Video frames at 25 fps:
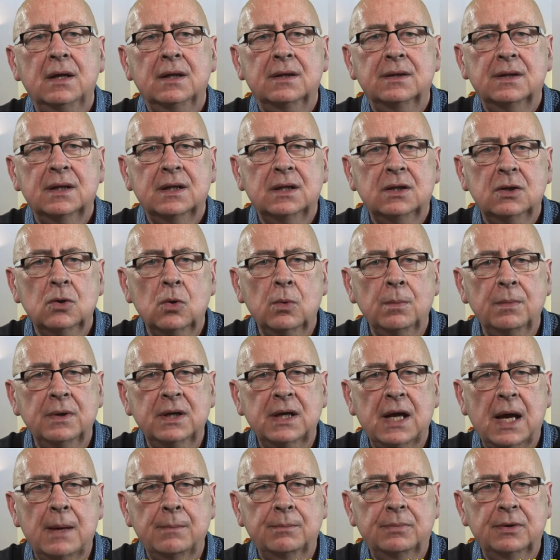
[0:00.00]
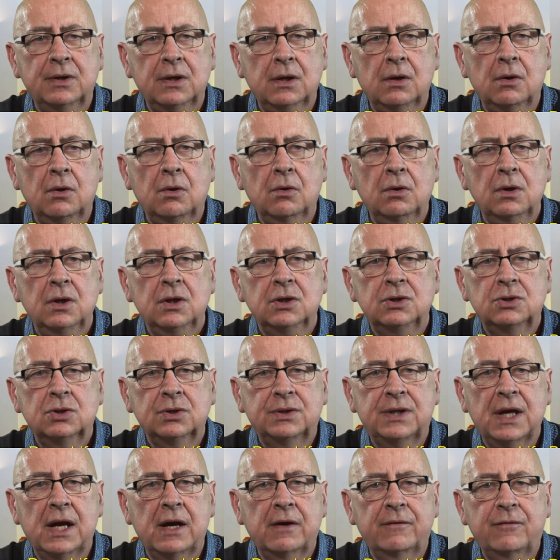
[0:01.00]
The human embryo
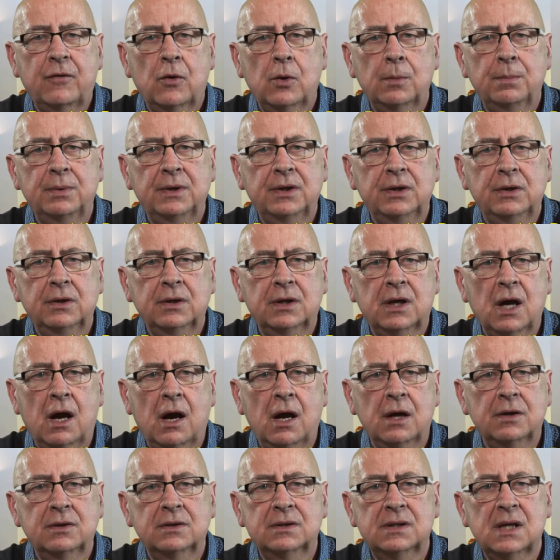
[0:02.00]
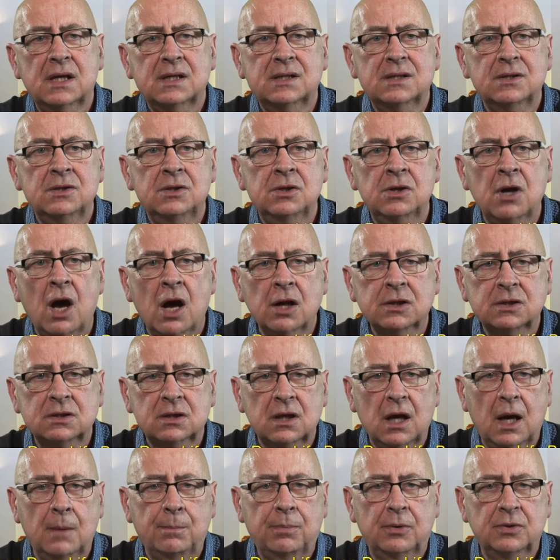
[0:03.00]
should therefore be regarded as not
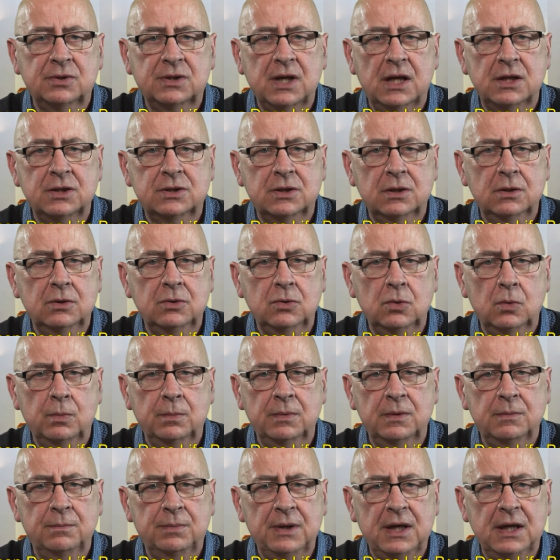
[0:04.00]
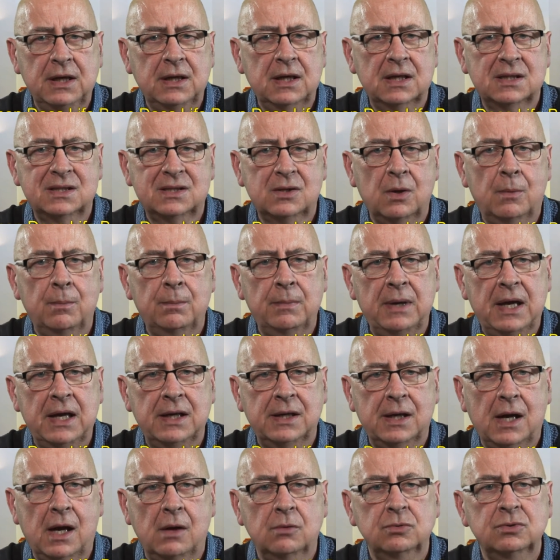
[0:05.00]
a potential human being, as some
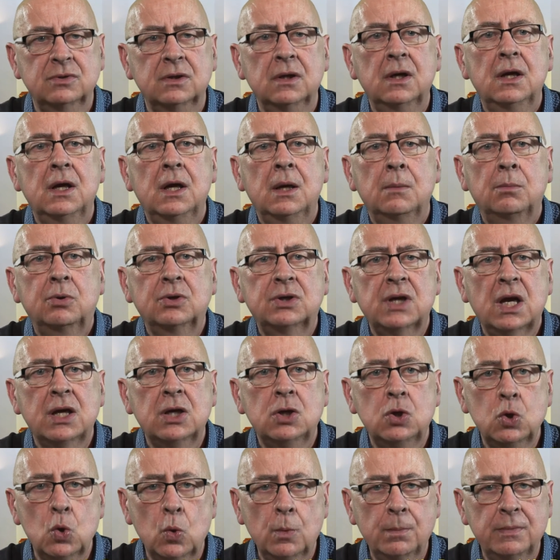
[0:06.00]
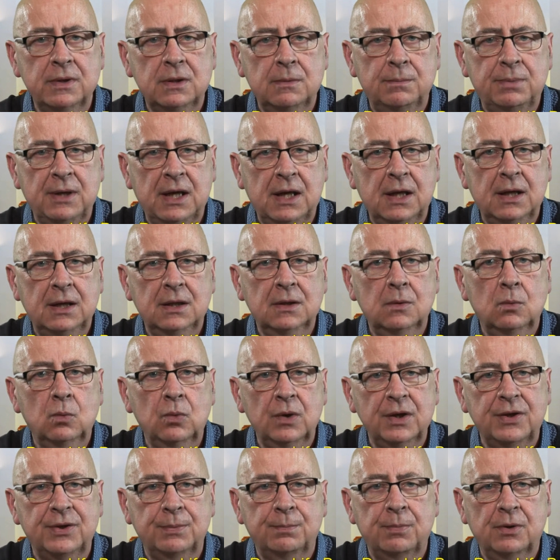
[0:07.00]
made out, but a human being
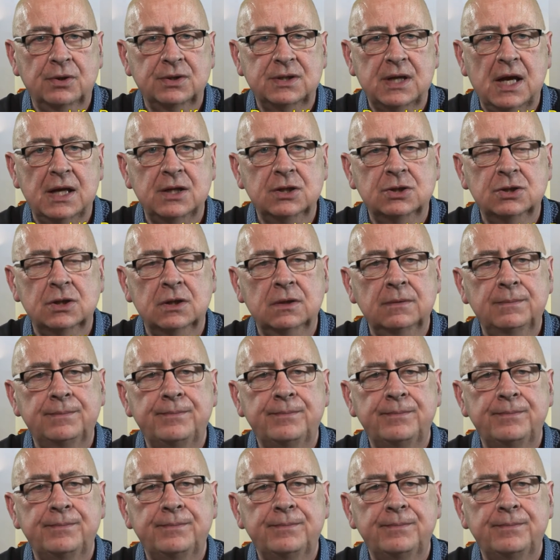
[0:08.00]
with potential.